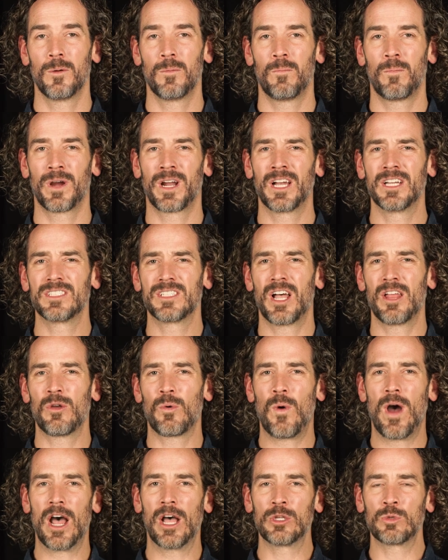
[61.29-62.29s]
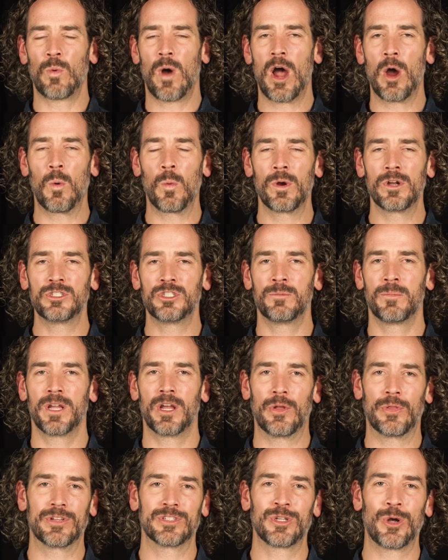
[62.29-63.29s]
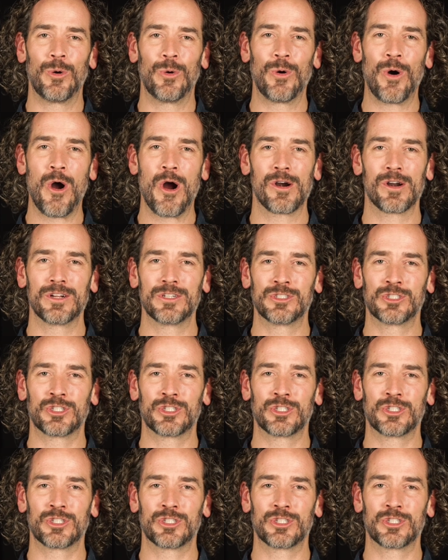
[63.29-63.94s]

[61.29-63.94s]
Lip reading: Because otherwise, why would you be on this wholehearted